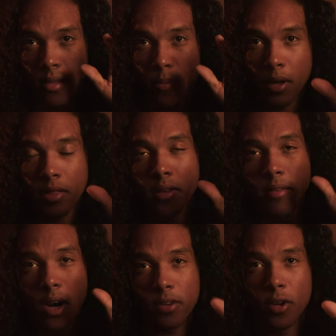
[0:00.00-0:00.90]
the month
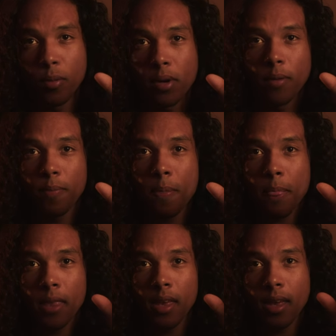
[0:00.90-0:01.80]
of October.
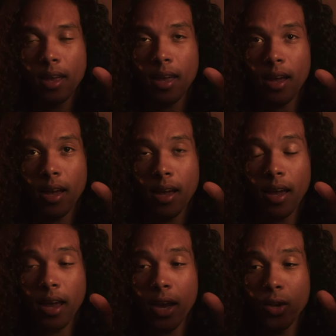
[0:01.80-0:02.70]

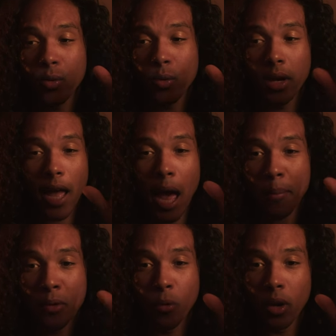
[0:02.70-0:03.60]
And what
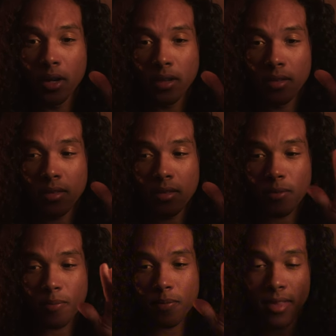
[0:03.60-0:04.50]
happened was
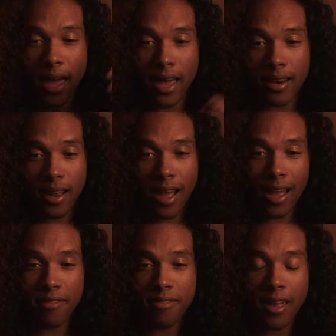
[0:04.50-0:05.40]
that
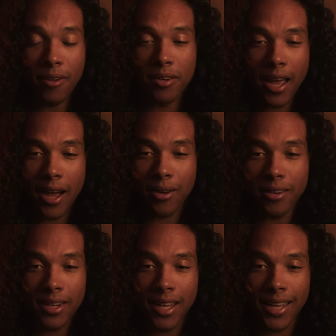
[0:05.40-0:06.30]
I found out
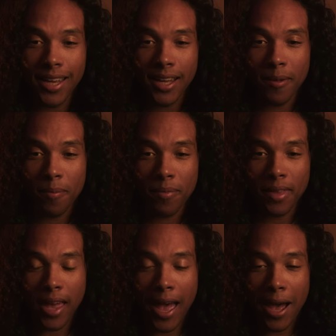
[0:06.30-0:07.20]

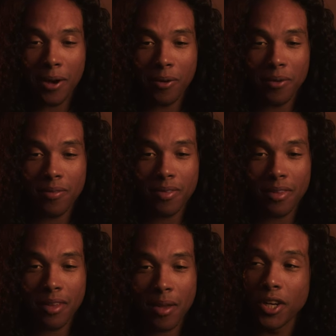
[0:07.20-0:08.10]
how
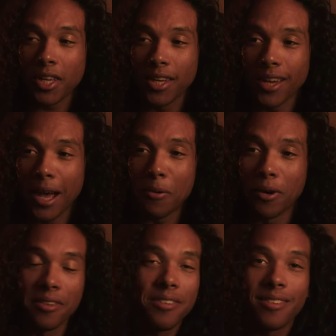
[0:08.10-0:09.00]
shitty I
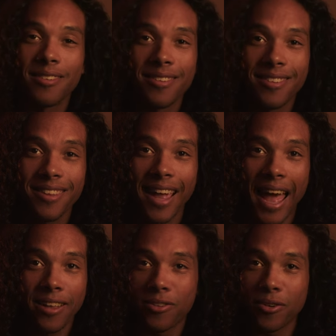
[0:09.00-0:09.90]
was
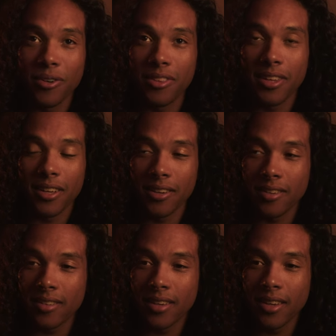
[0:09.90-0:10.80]
at certain
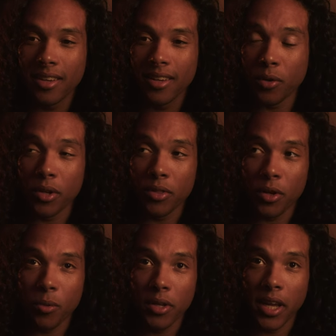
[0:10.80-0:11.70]
things. Doing
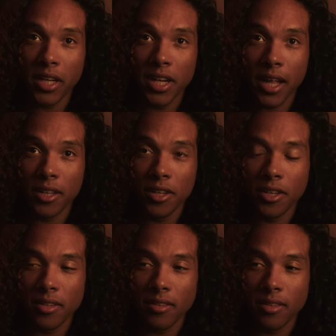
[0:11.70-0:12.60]
31-day
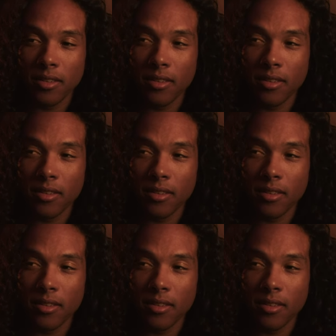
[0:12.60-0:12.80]
challenges